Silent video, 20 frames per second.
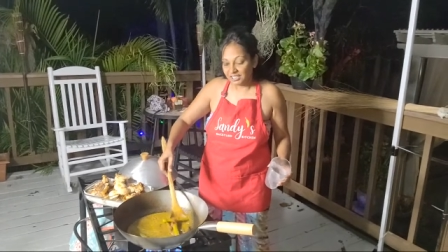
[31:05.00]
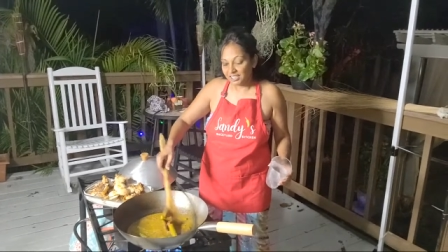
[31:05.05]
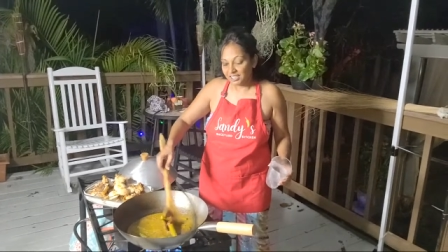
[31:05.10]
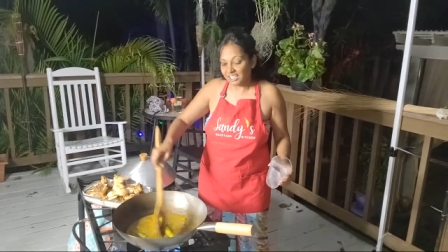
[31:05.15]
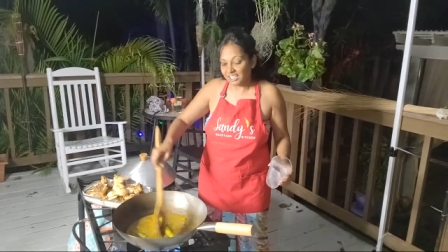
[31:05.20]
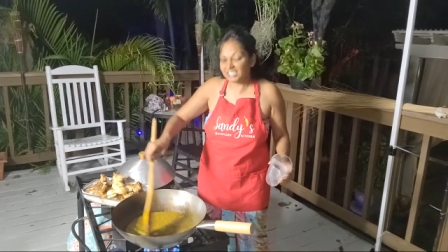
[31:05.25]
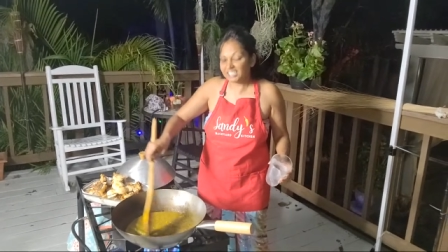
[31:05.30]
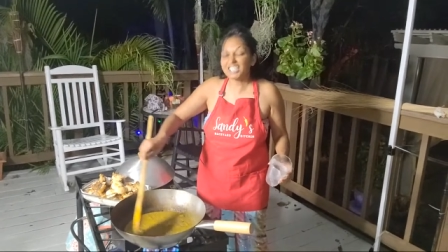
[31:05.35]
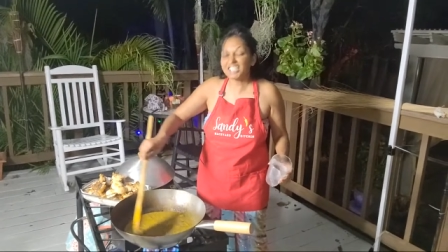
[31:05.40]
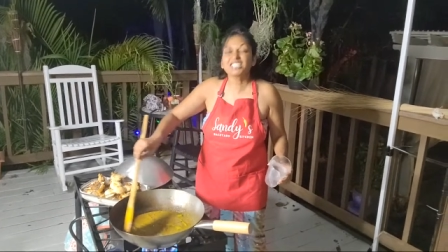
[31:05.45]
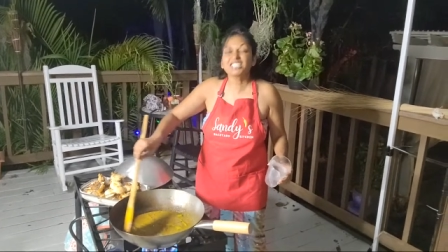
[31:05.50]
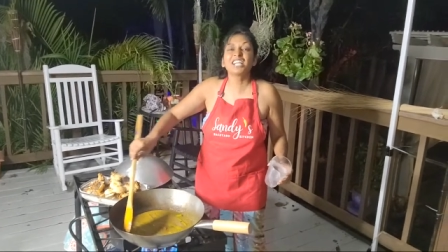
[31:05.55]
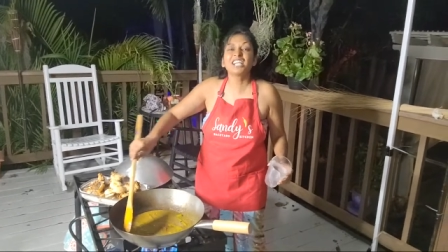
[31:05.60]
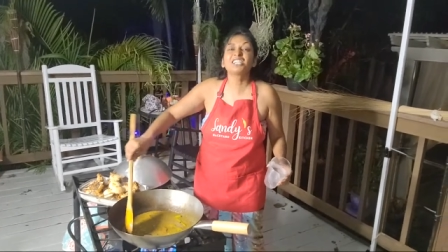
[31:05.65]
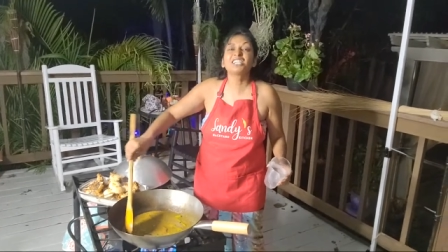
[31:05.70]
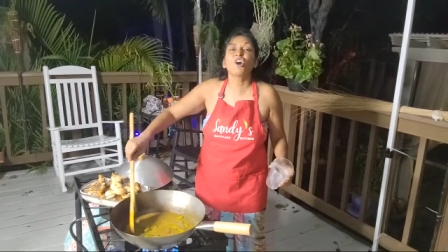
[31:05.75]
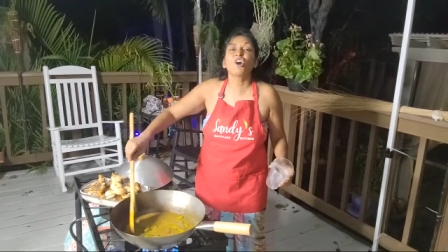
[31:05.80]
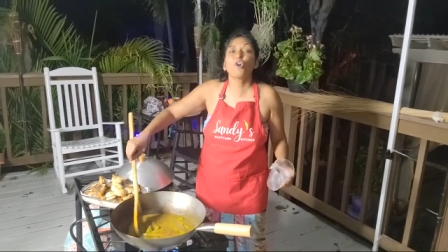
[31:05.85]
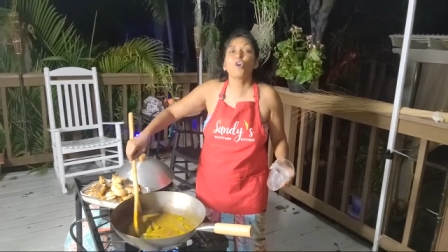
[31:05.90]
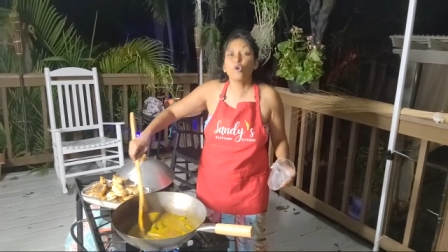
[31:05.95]
It tastes like
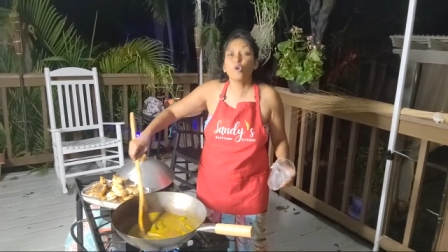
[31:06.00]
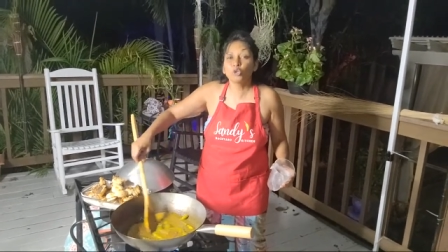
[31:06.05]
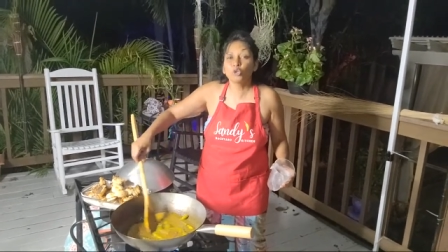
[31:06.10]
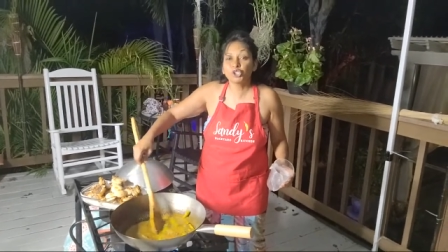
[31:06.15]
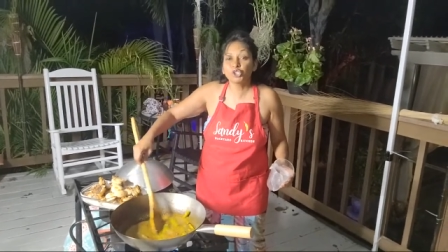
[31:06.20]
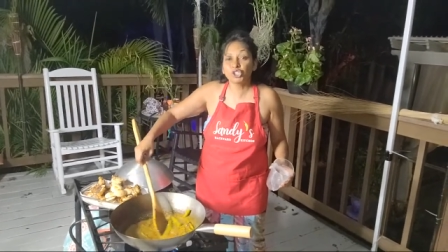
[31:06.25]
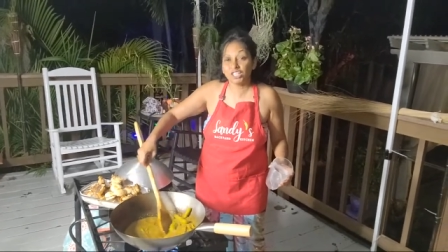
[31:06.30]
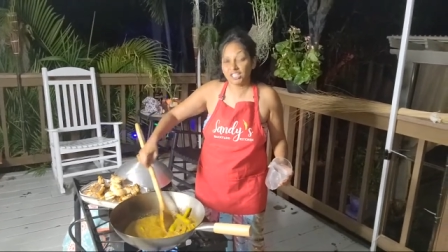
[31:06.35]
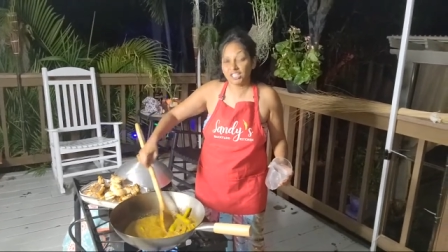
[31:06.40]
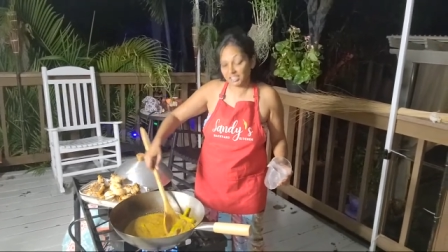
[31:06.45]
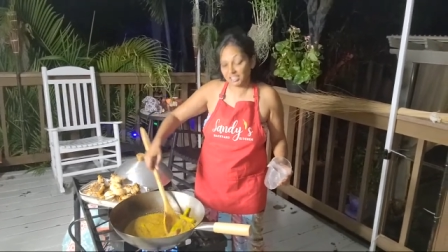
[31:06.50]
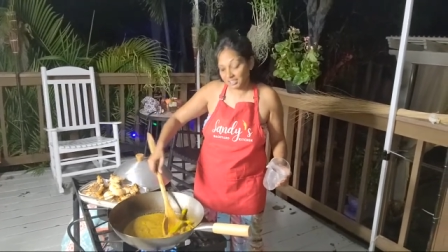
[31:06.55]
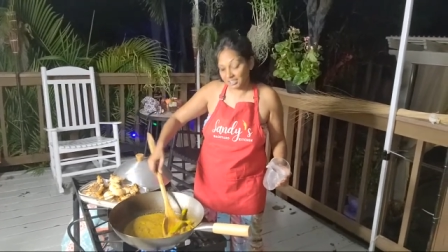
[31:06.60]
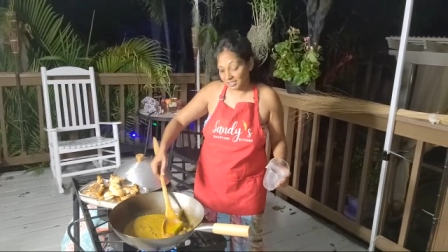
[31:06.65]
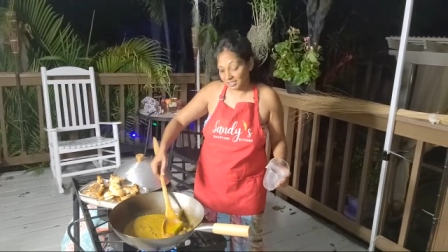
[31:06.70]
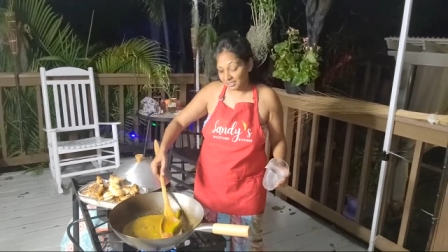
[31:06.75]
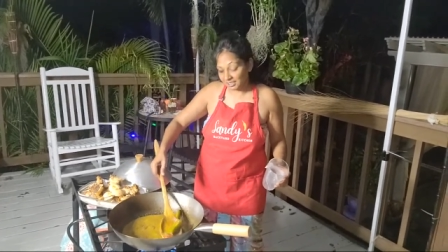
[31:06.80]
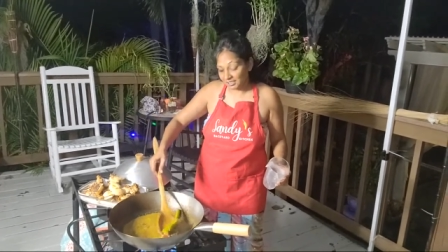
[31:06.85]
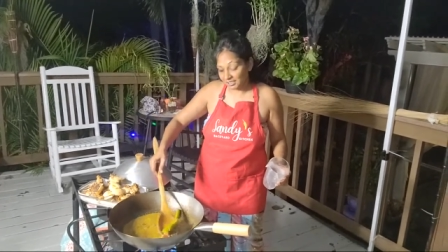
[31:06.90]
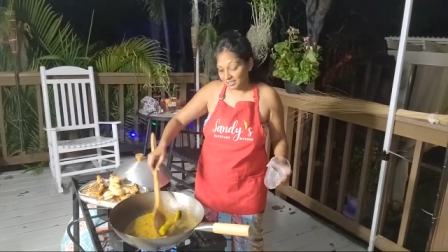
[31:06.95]
the ocean.
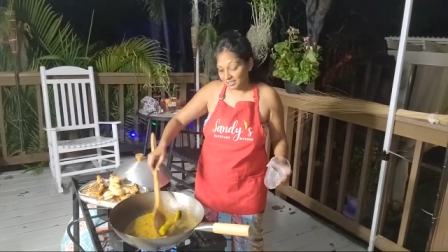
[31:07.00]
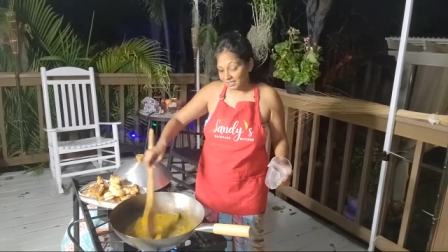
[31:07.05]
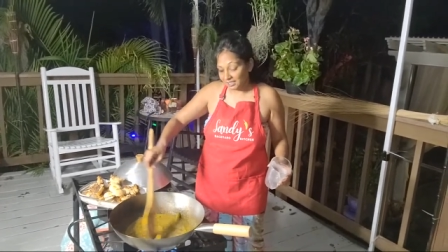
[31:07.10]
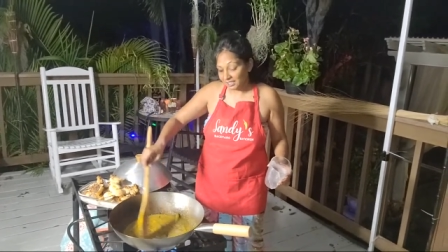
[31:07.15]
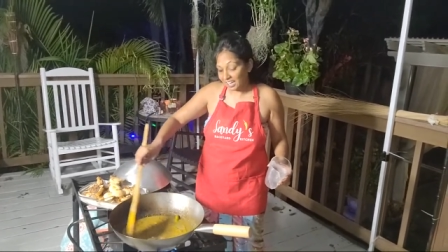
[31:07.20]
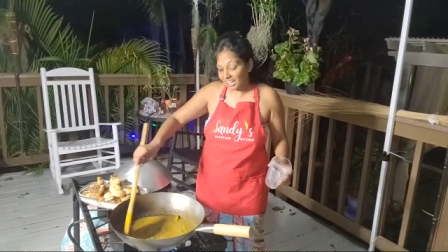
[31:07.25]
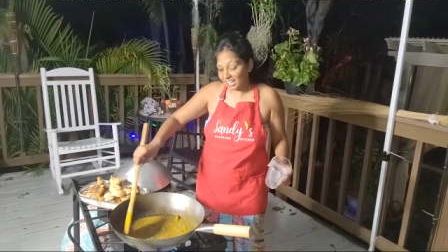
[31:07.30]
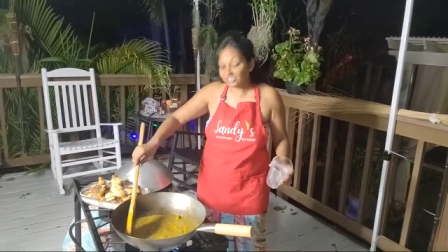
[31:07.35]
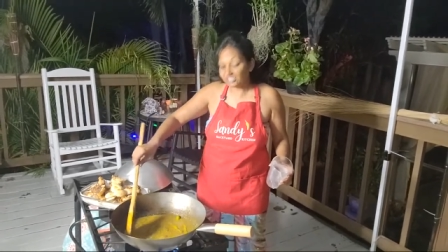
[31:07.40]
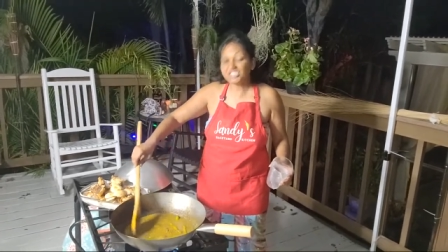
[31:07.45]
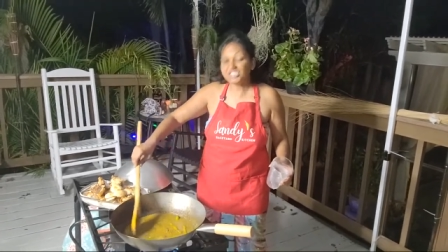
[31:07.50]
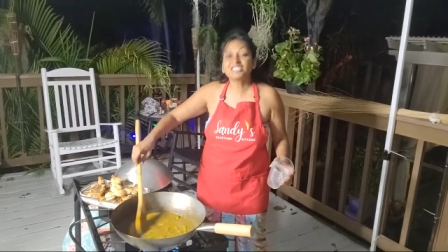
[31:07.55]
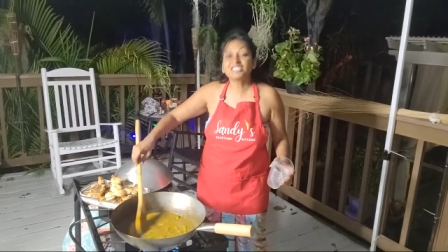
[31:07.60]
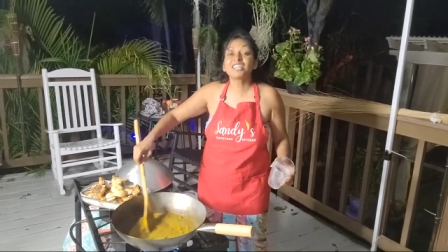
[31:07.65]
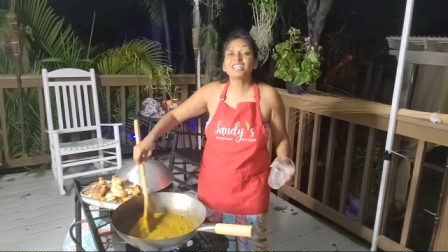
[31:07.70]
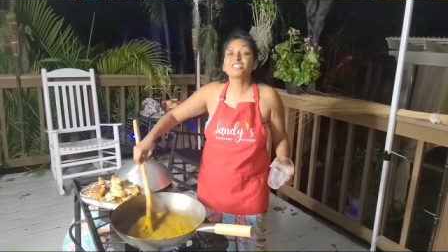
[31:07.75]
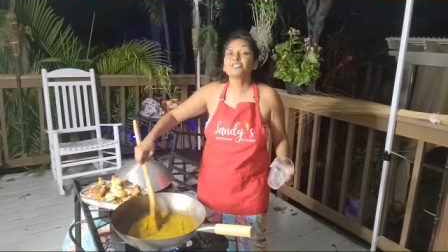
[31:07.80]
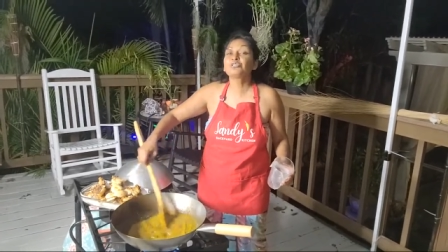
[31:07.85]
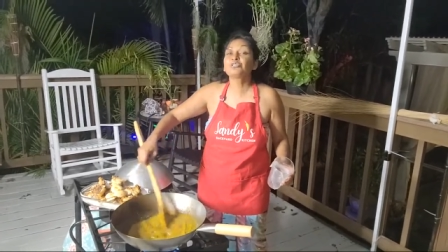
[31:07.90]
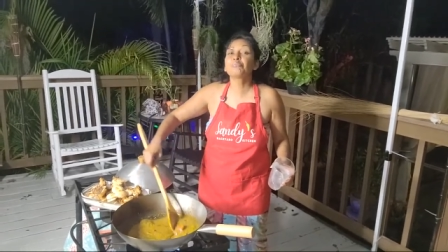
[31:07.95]
And it tastes
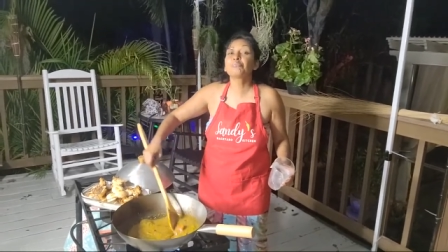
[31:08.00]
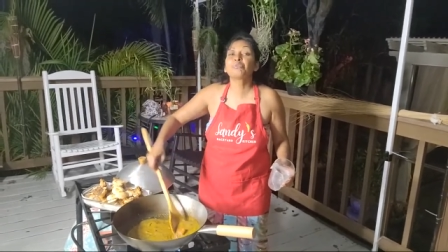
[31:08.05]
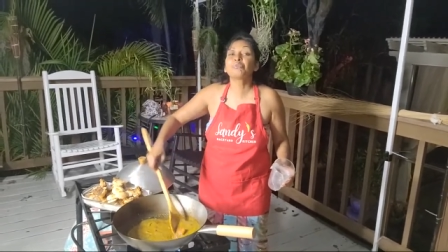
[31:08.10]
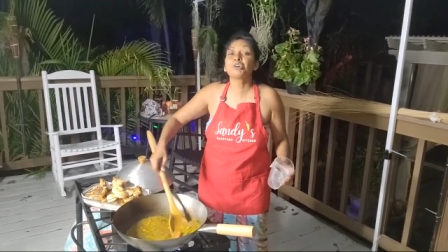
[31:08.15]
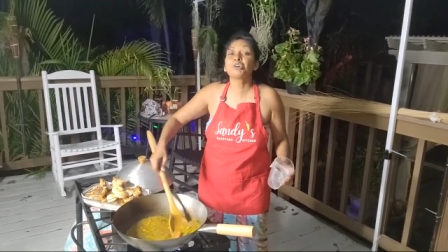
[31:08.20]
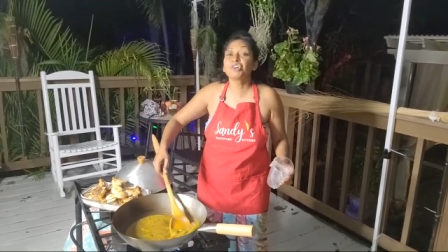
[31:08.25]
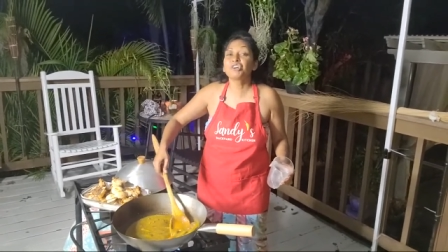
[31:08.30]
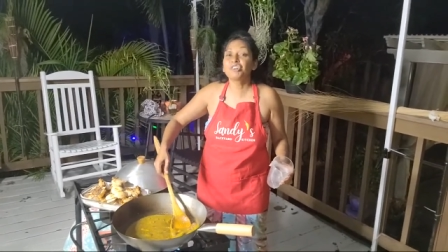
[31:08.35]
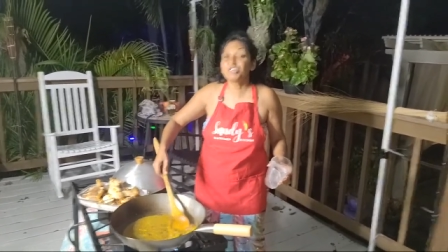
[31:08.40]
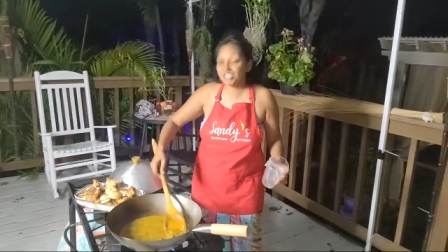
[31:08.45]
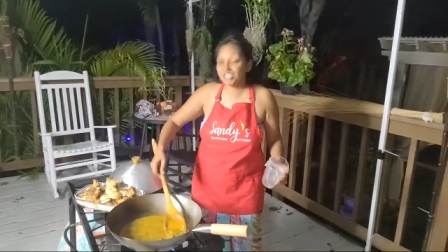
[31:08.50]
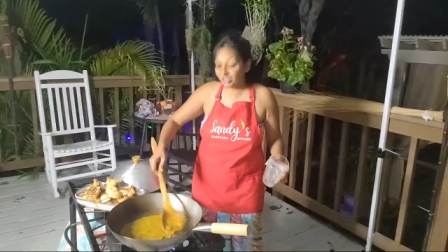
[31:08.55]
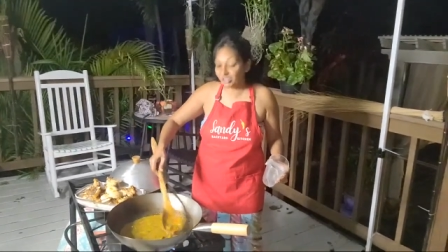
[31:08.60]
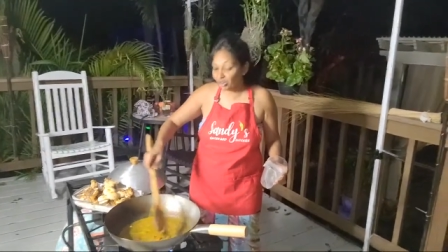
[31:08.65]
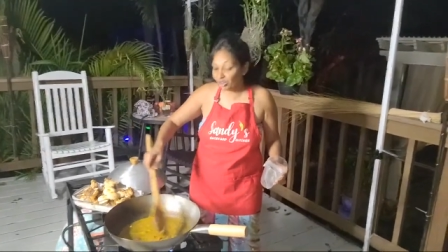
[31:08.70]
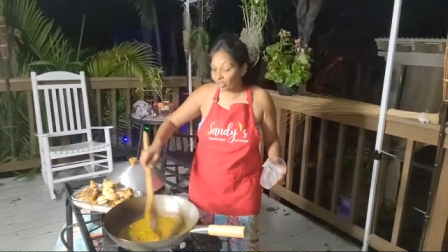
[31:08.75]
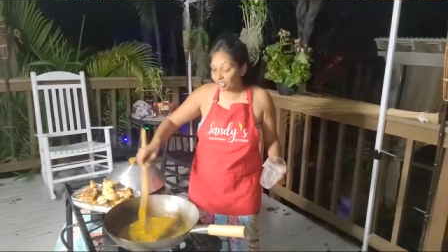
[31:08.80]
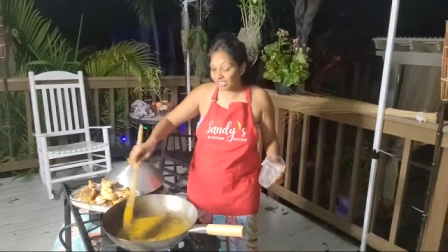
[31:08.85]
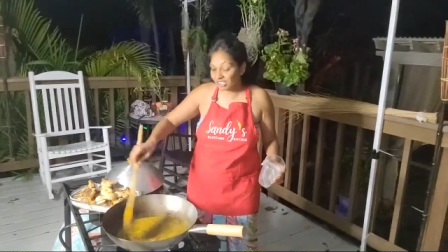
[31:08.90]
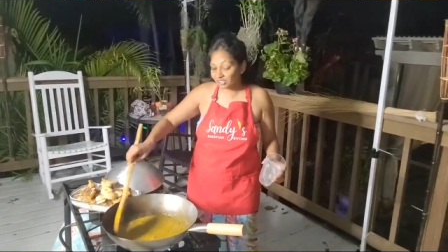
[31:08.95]
like shrimp curry.
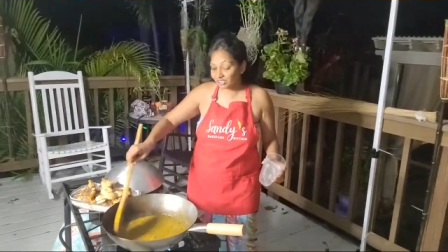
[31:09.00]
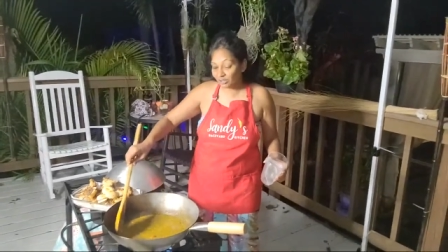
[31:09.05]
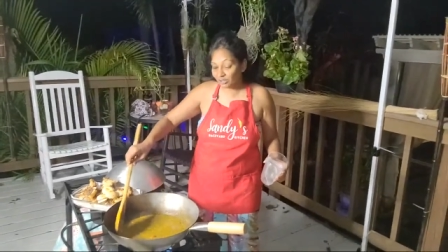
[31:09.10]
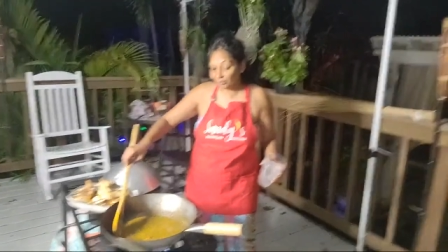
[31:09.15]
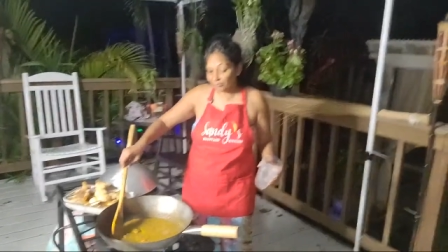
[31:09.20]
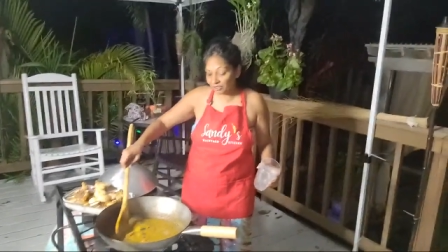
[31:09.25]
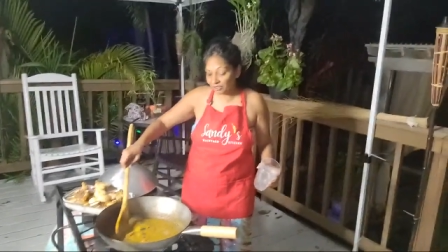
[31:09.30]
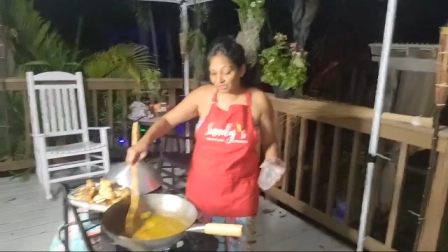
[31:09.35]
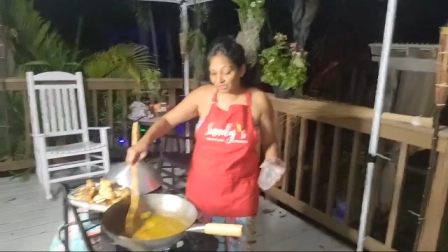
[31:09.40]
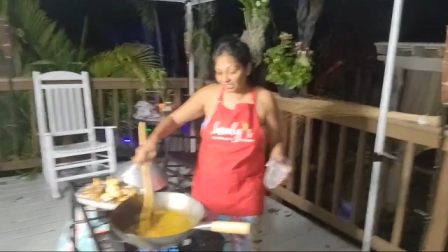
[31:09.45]
All that stuff you're gonna